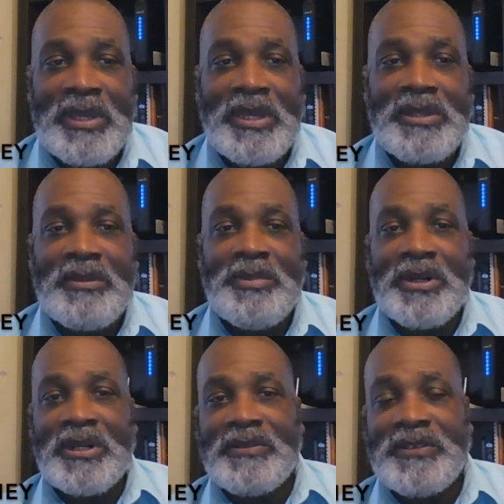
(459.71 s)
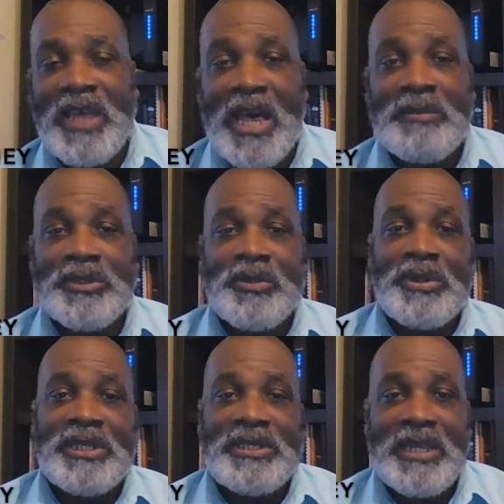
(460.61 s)
In the book of Psalms
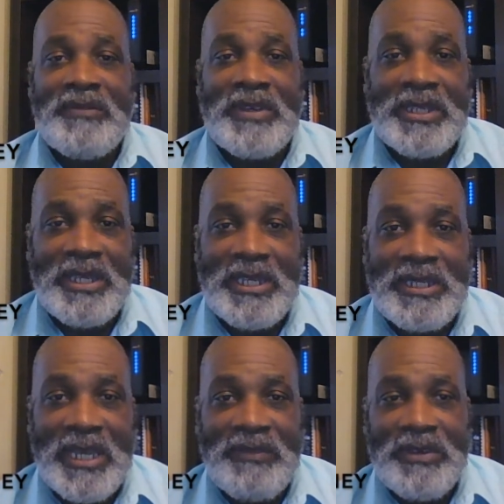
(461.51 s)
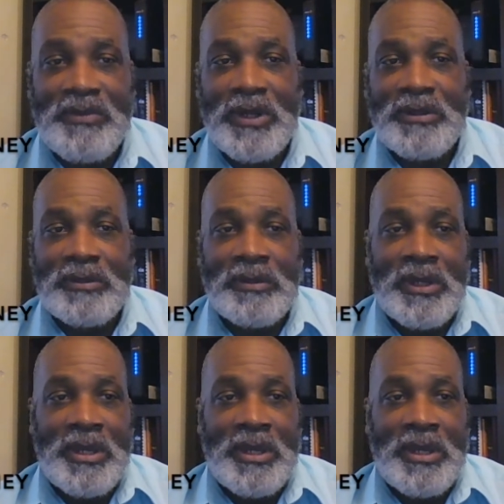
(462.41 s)
27, King David wrote